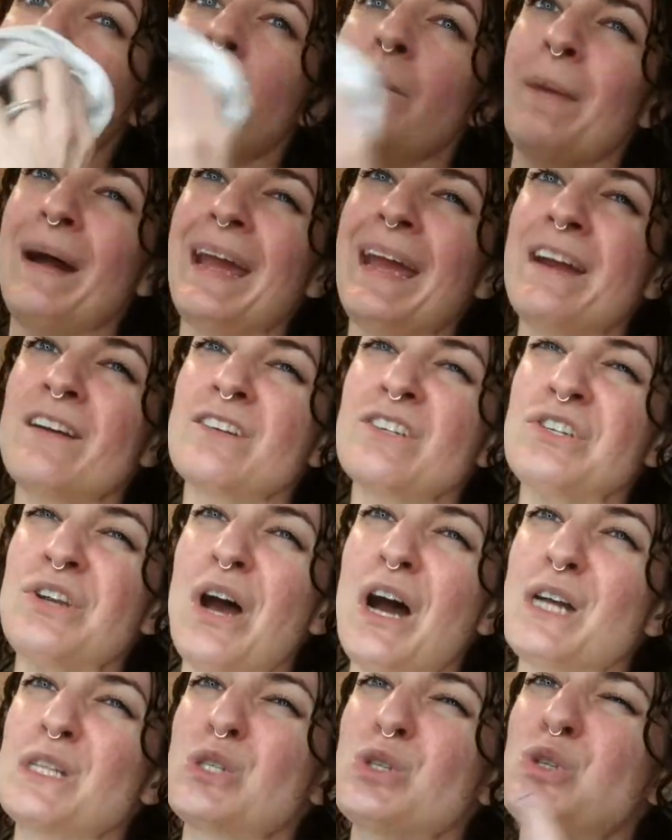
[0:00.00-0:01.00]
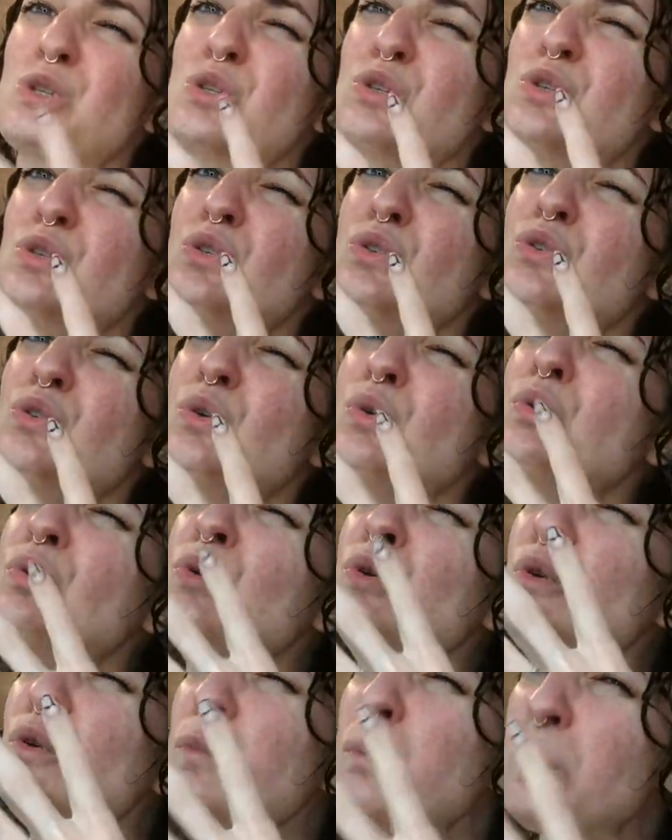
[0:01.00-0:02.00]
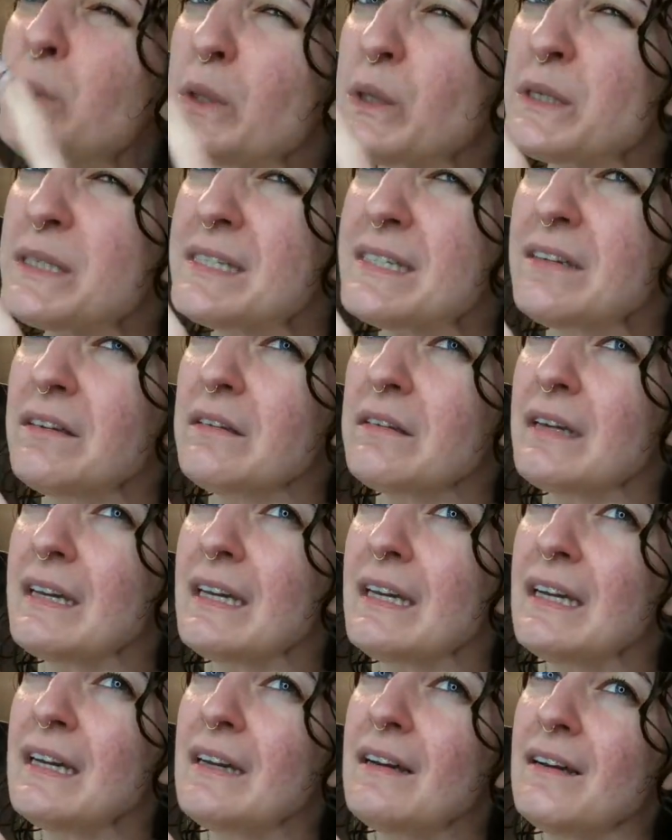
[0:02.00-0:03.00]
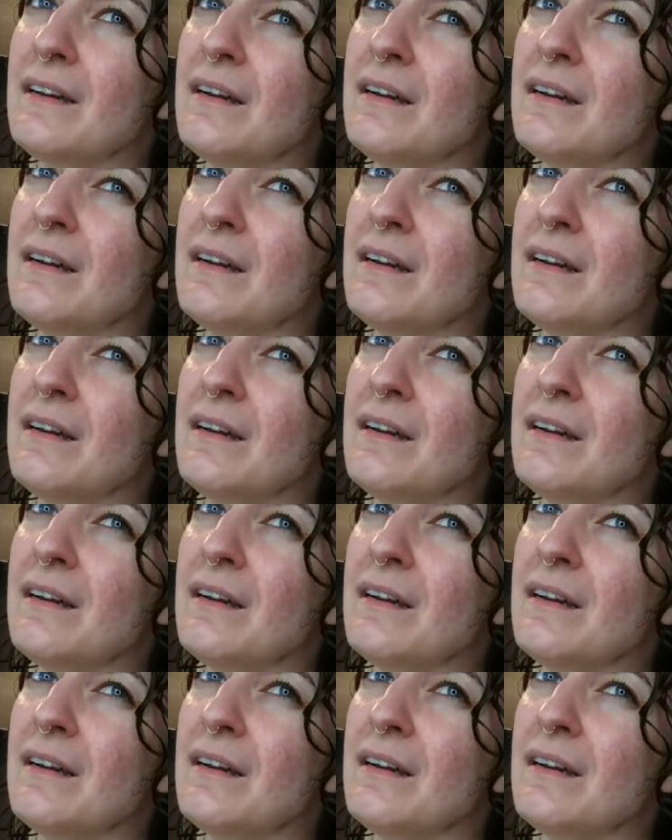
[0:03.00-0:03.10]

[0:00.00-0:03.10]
hair's not super silky.